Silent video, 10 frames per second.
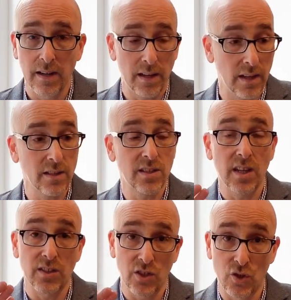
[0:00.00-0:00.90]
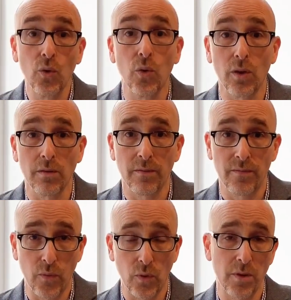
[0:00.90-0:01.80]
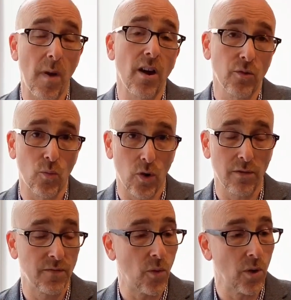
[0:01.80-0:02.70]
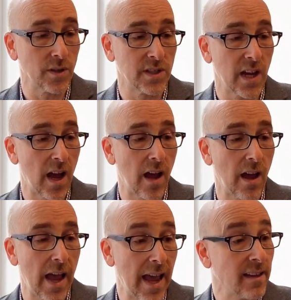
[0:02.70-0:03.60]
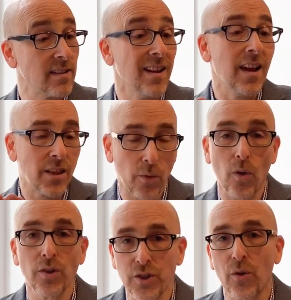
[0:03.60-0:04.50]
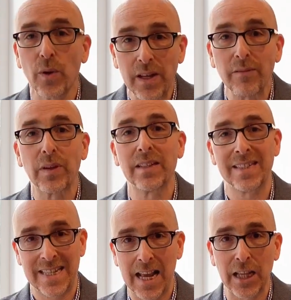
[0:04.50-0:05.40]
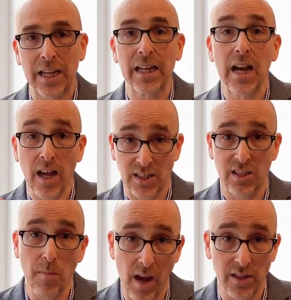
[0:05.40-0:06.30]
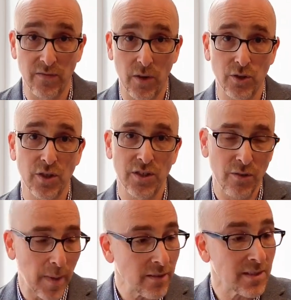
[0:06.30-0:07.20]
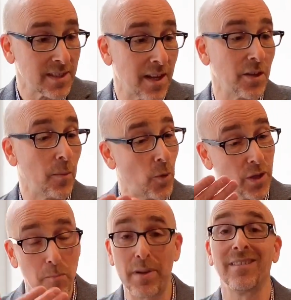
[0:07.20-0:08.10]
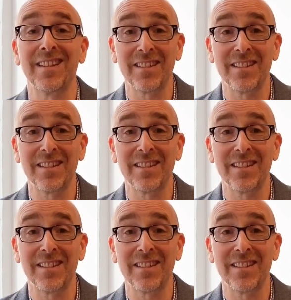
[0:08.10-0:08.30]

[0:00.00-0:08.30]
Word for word: It's, it's a tool for the modern workforce. Uh, and they're also even selling customized versions. They're about to sell them where they're built